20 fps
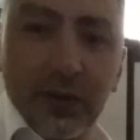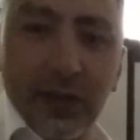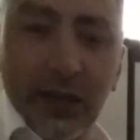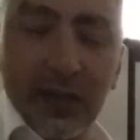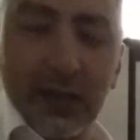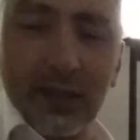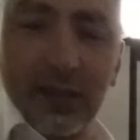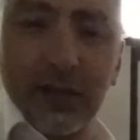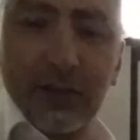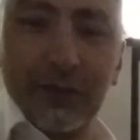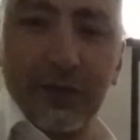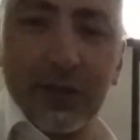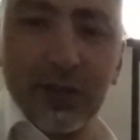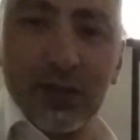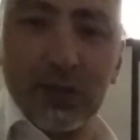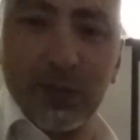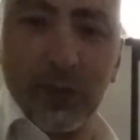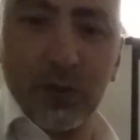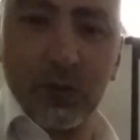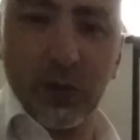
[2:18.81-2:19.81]
Now, the
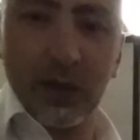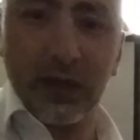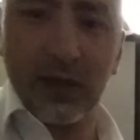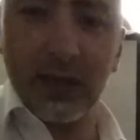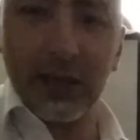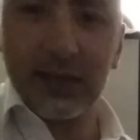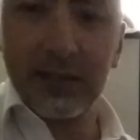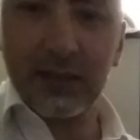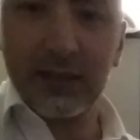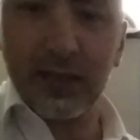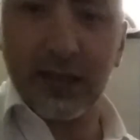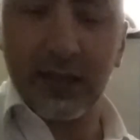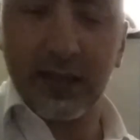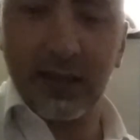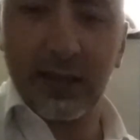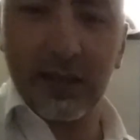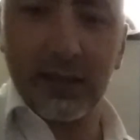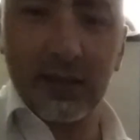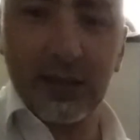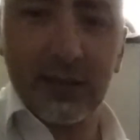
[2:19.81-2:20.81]
difference between this
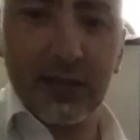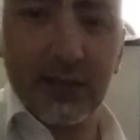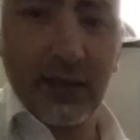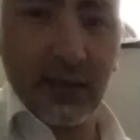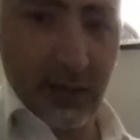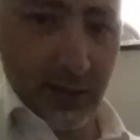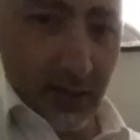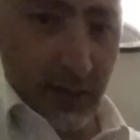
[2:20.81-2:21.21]
and this